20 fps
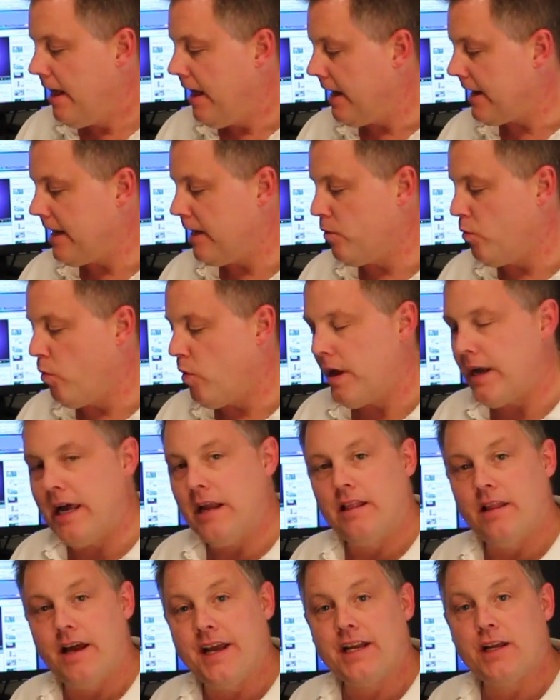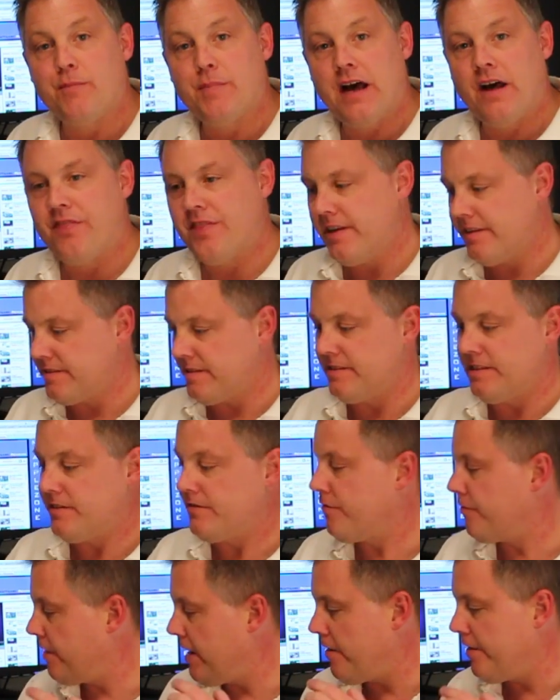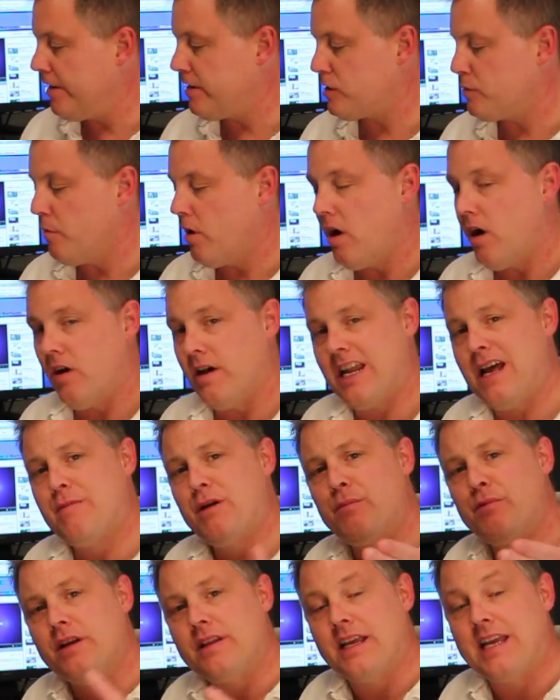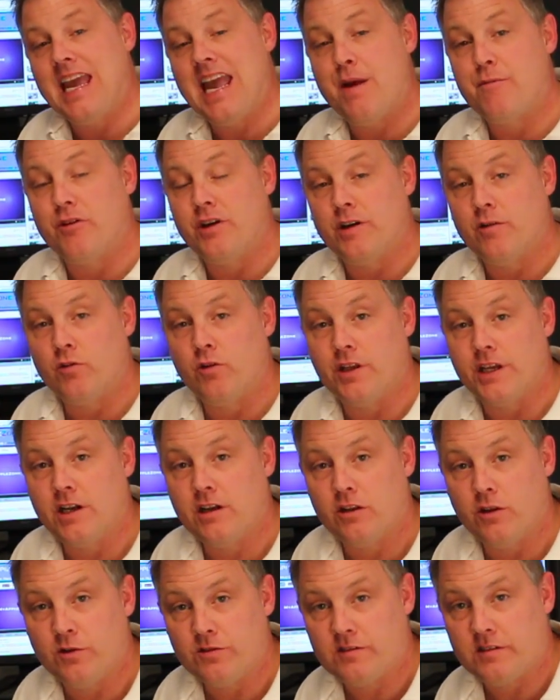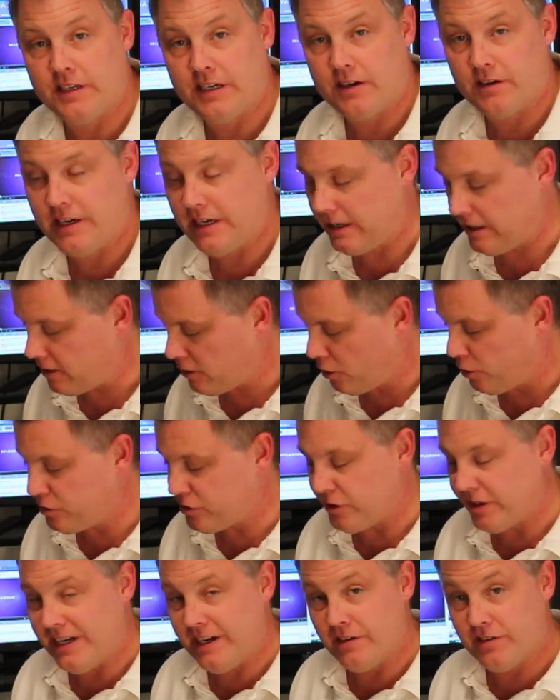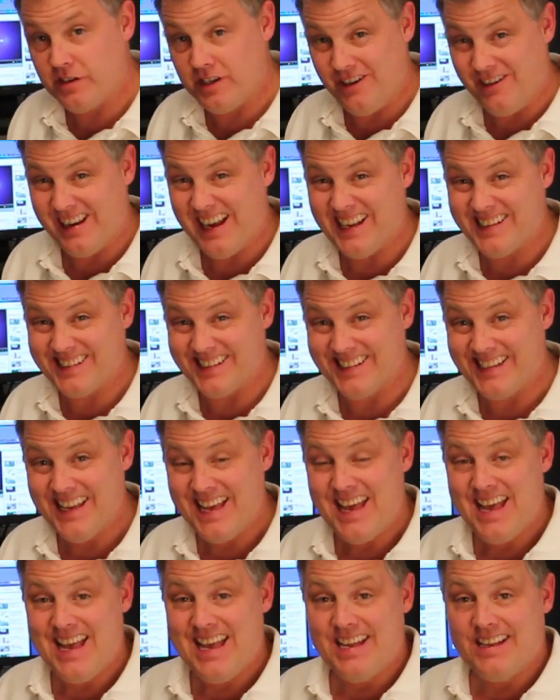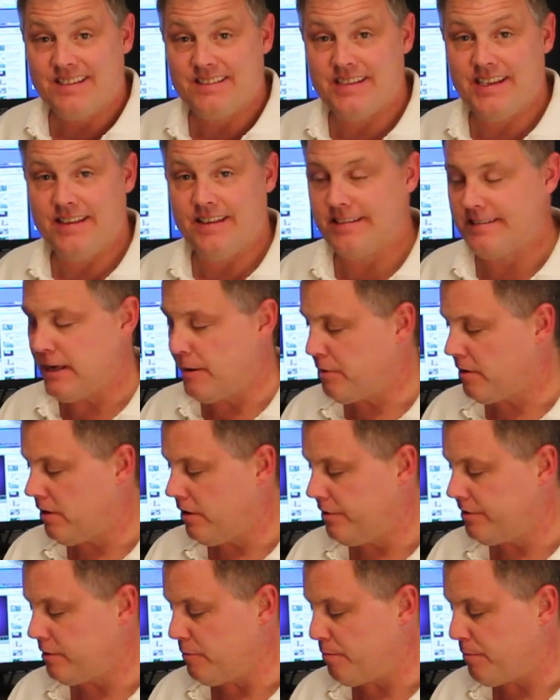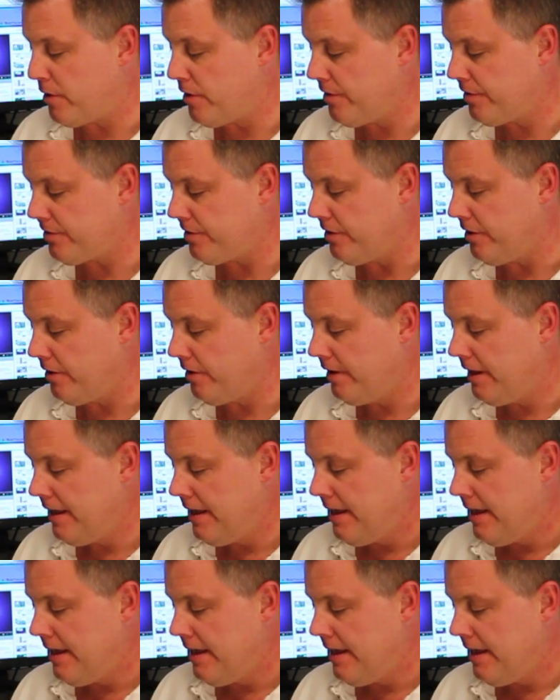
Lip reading: Again, what I like about this is it's very small, and I'm going to bring the camera in really closer here so you guys can see this up close and personal.